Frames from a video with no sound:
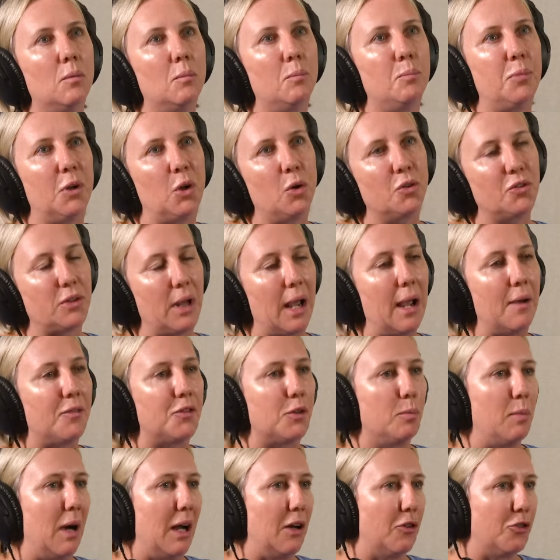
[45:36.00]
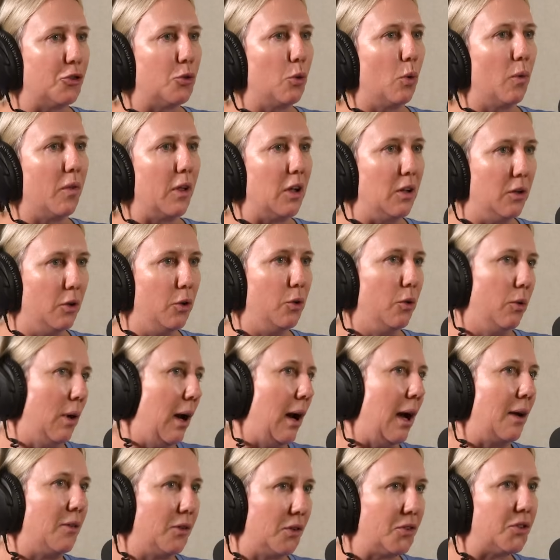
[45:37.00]
because they have to make sure that you
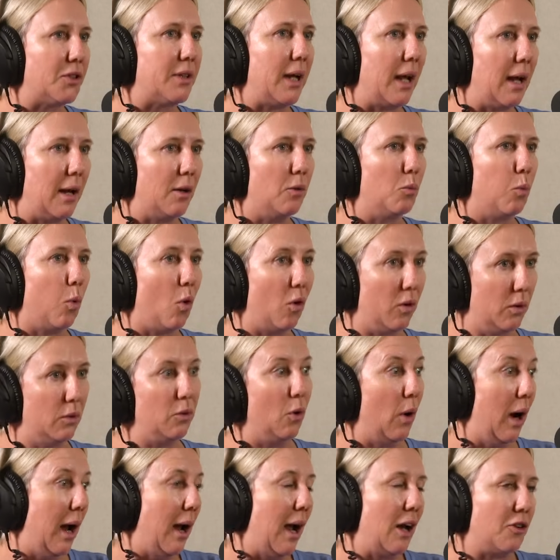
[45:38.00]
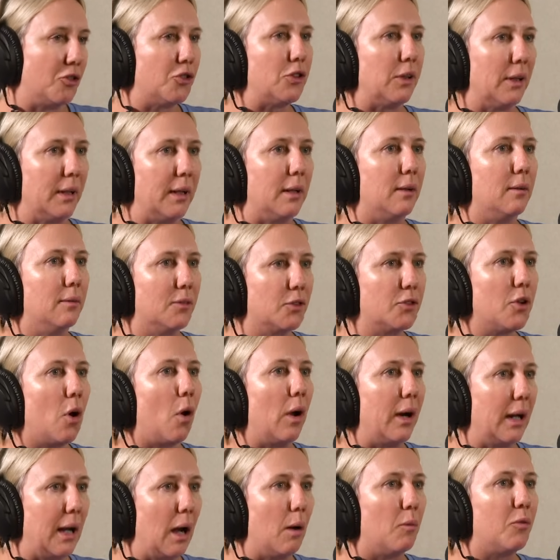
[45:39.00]
understand what you're actually
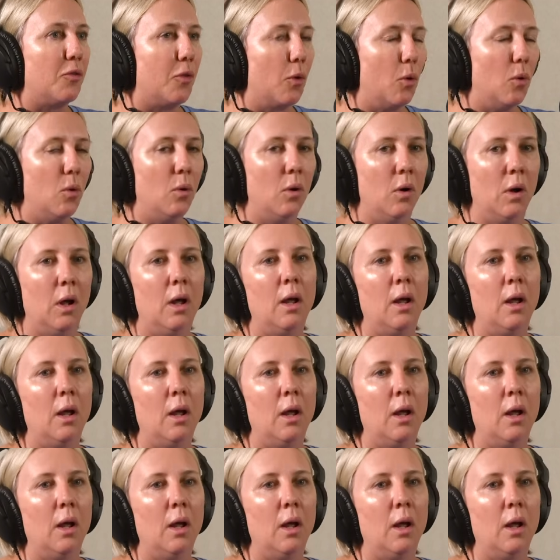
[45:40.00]
signing up for.